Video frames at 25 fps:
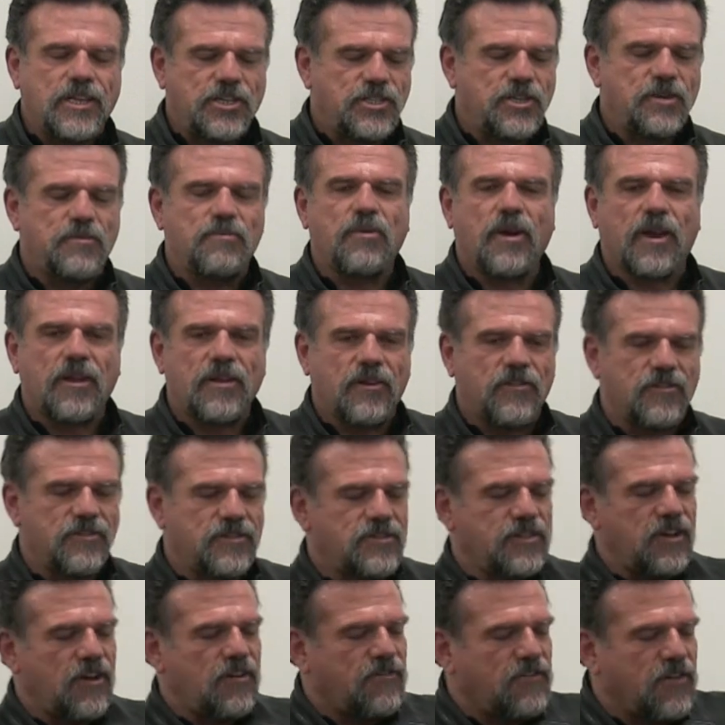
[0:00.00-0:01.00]
And she brought her
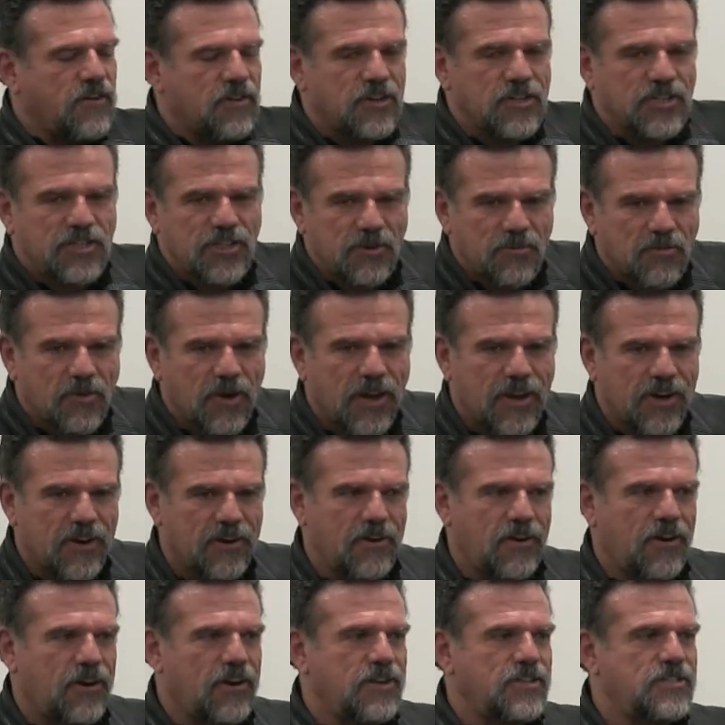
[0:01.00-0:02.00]
cell phone and she brought
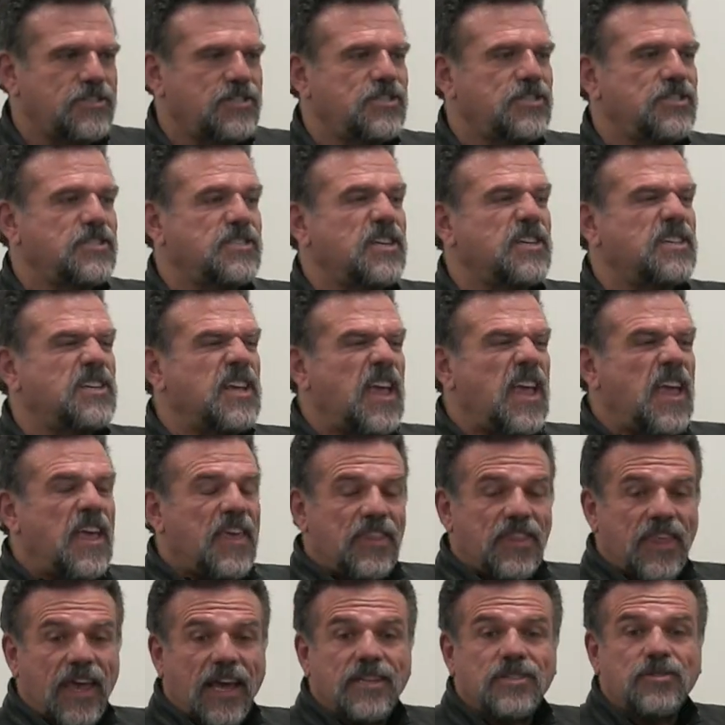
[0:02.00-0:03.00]
an artist. She said,
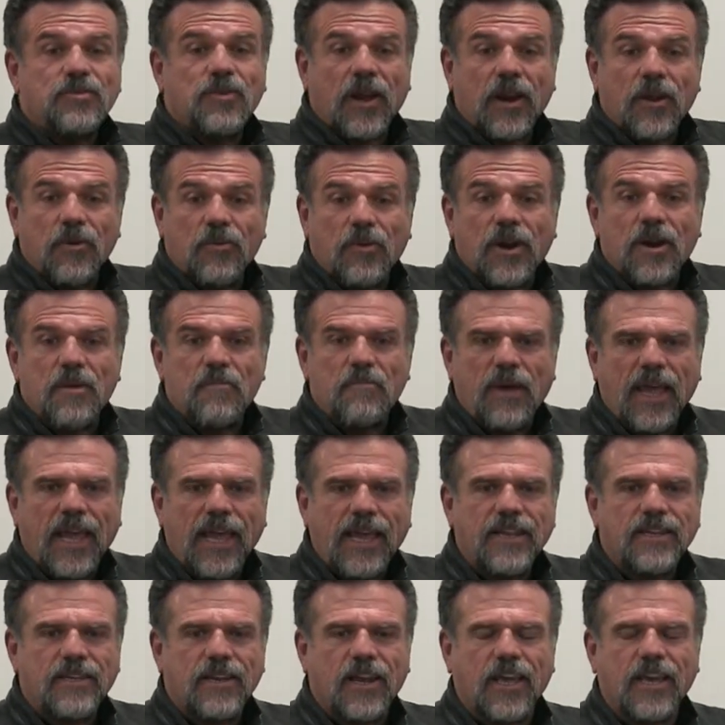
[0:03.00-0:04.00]
That's what I want to
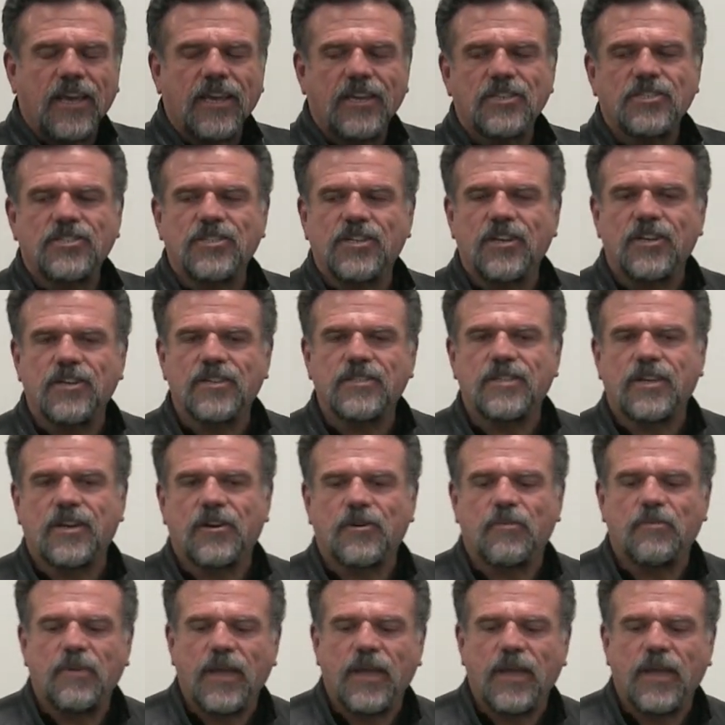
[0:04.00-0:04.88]
paint like. And she looks at